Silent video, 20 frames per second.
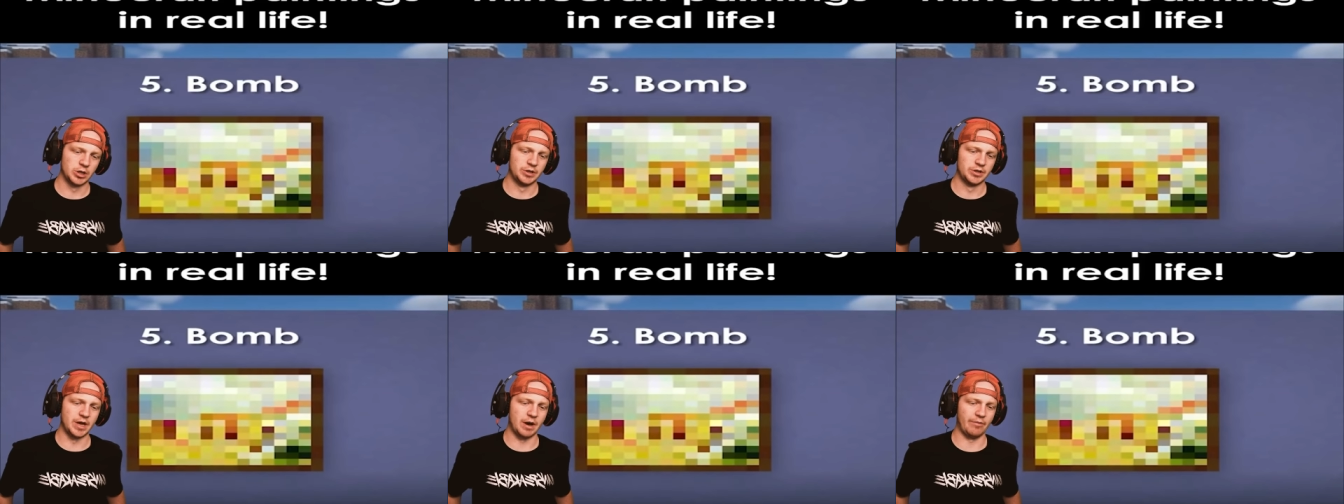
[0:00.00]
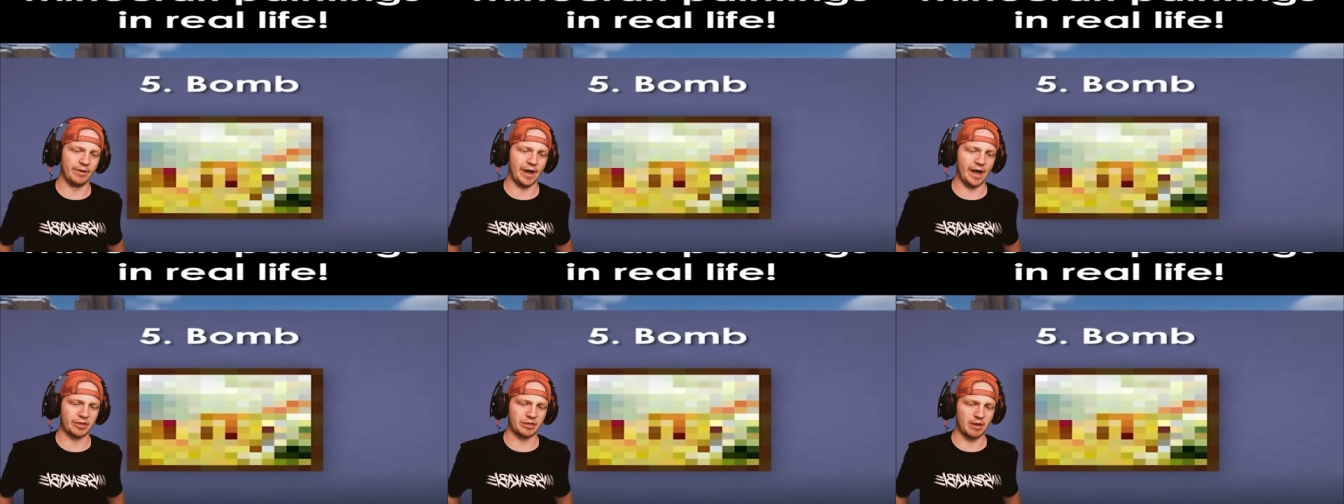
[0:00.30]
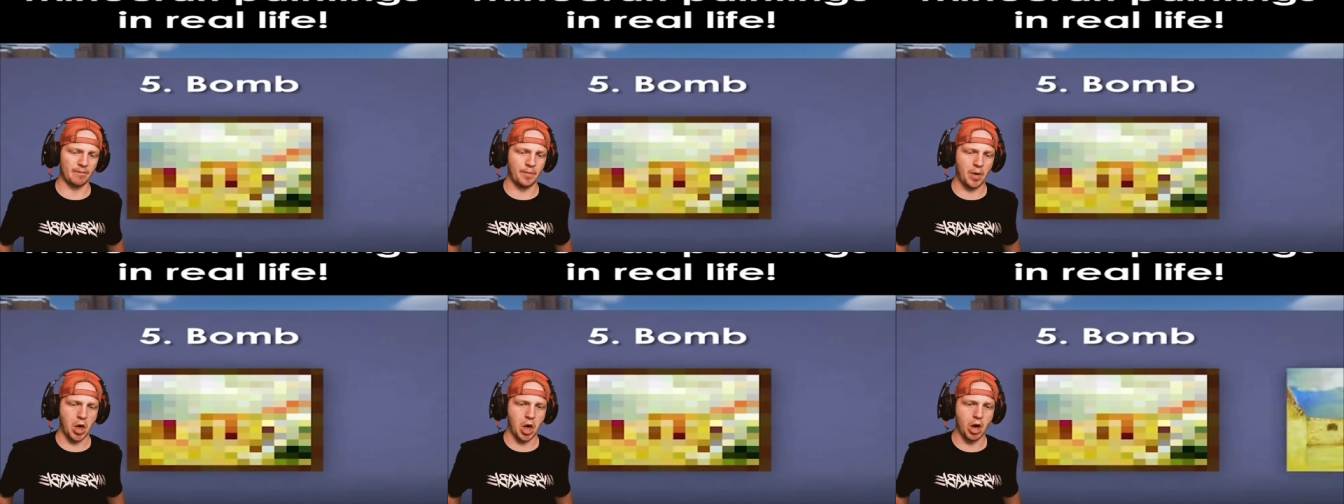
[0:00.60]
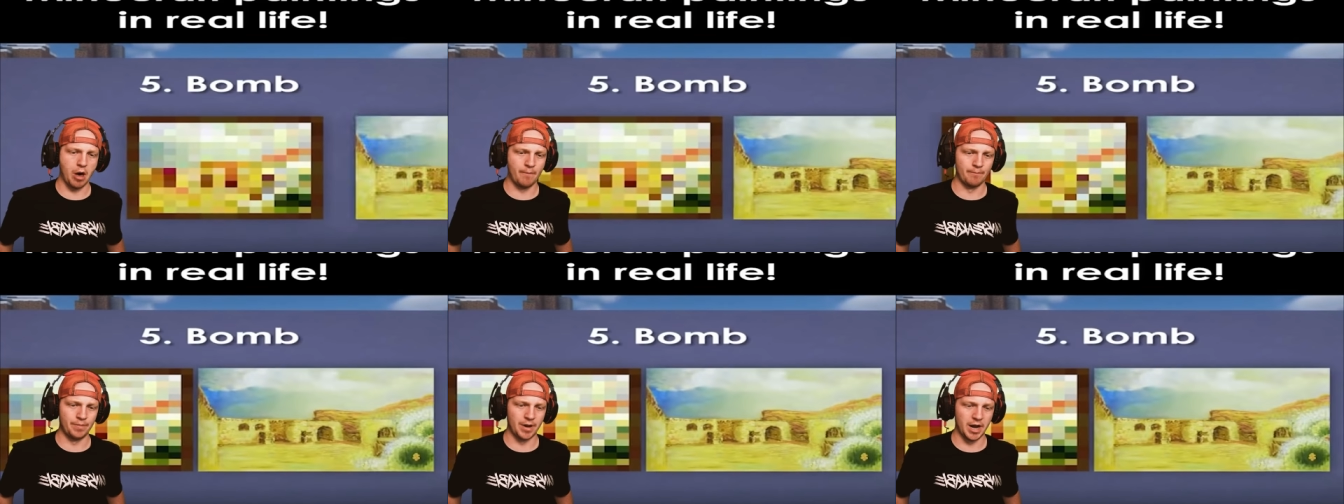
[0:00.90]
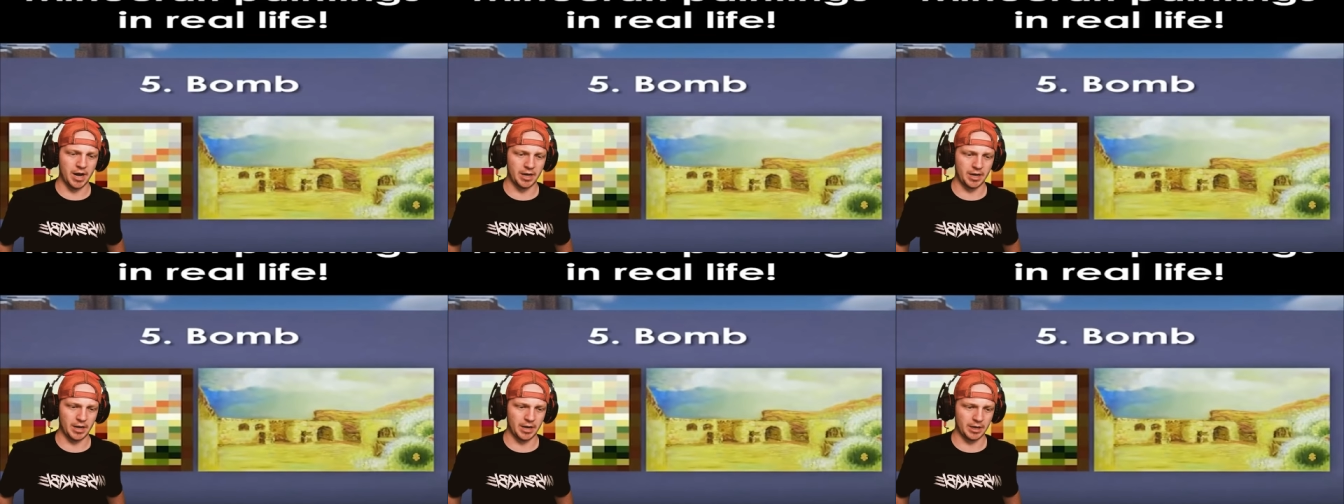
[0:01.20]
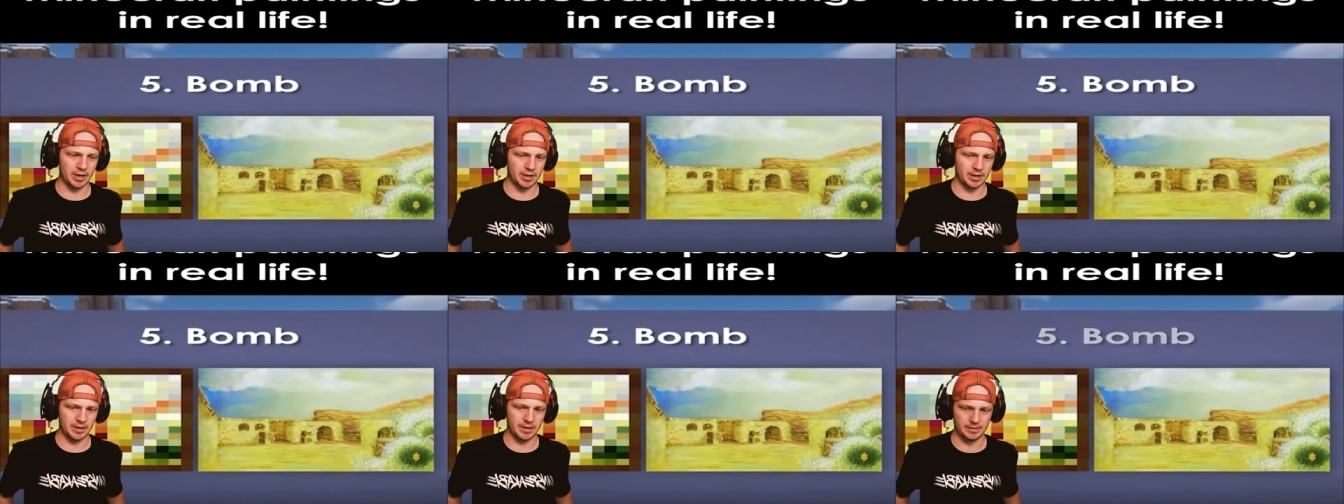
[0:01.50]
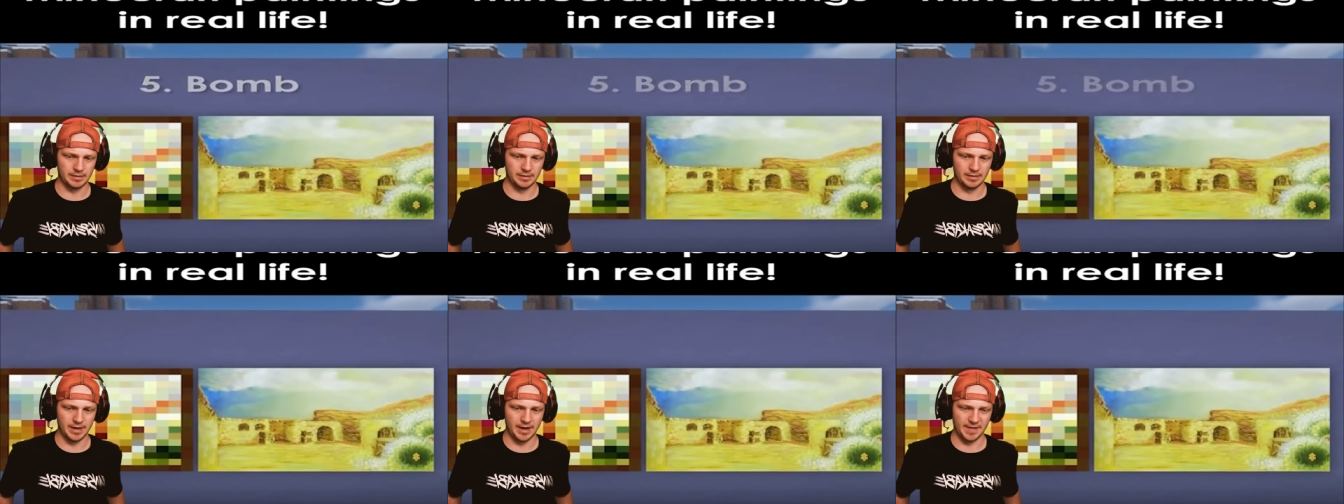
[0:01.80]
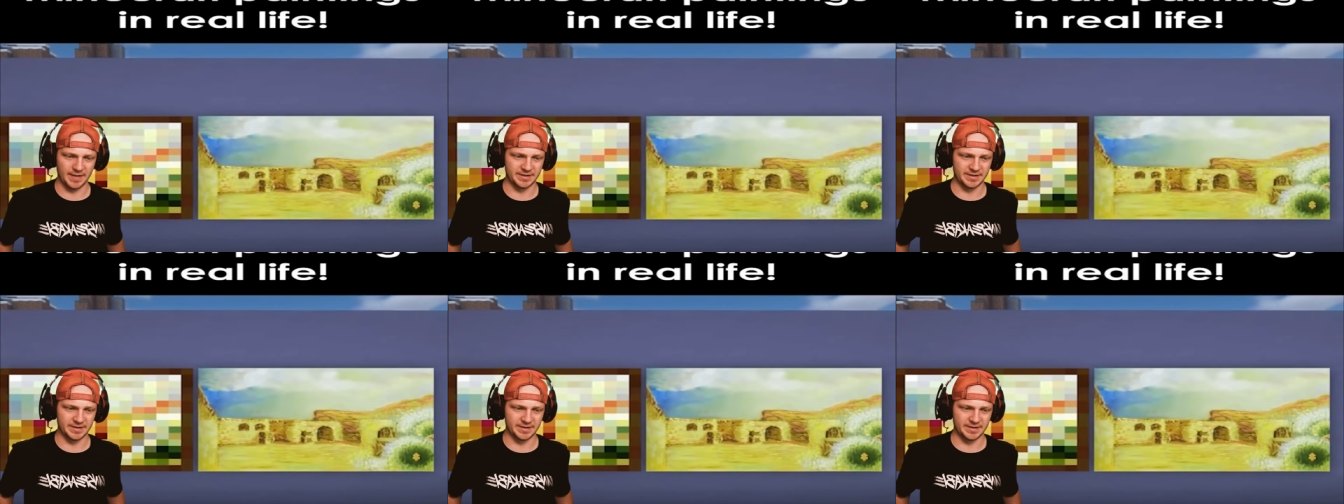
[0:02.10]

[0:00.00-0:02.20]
Now we got the bomb painting. Yeah,